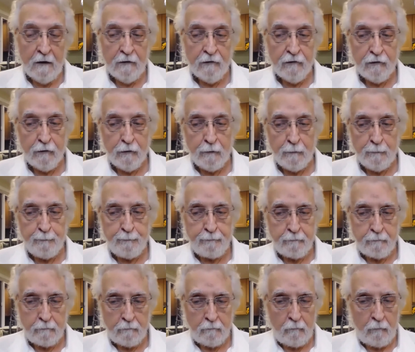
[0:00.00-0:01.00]
So
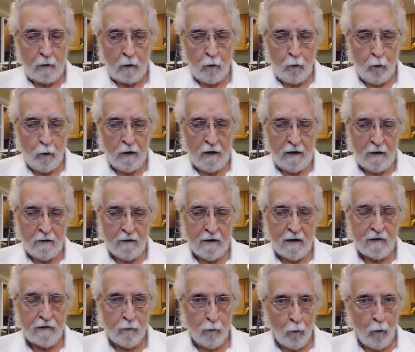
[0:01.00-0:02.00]

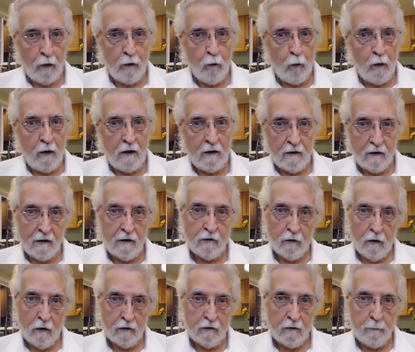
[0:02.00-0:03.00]
that's one way that I
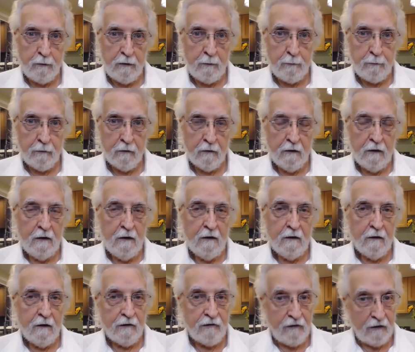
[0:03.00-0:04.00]
talk to people.
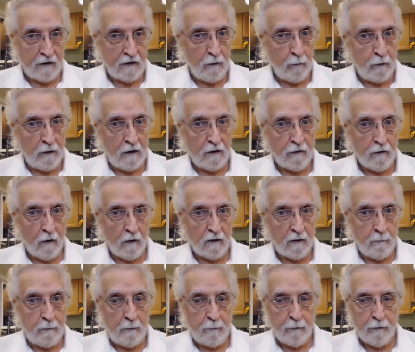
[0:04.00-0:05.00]
A second way I talk
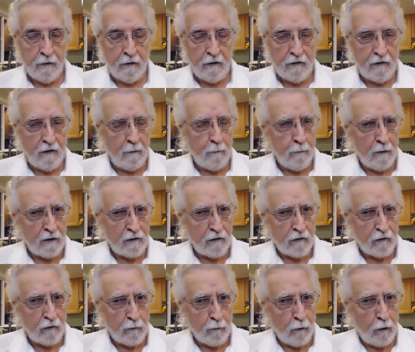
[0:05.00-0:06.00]
to people is in
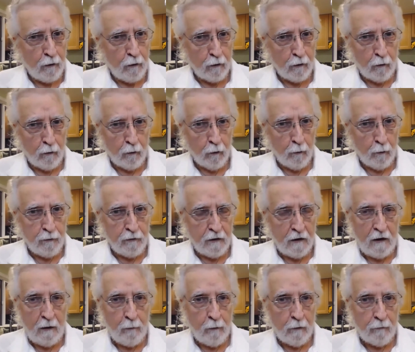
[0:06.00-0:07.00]
much smaller groups,
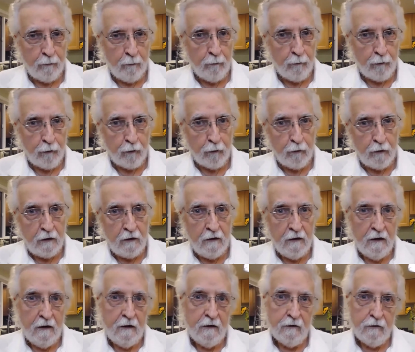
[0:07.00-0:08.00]
anywhere from 30
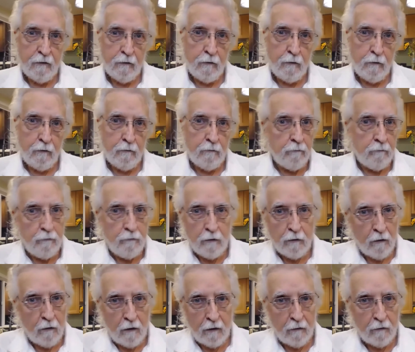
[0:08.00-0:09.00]
to, you
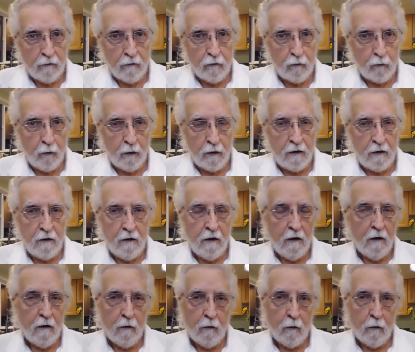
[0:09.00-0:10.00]
know, 120
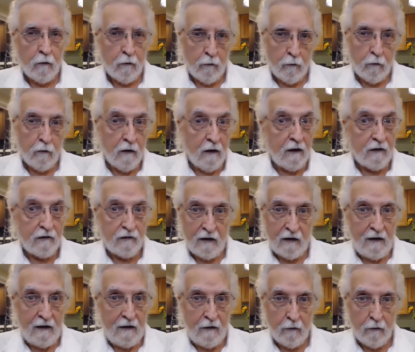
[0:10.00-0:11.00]
or less,
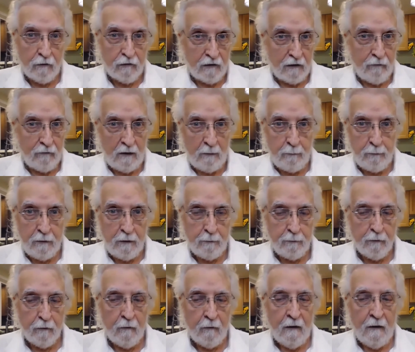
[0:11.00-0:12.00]
80 or 70
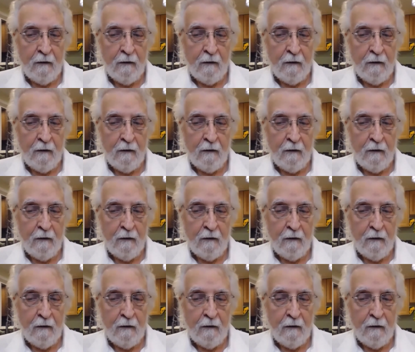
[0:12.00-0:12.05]
people.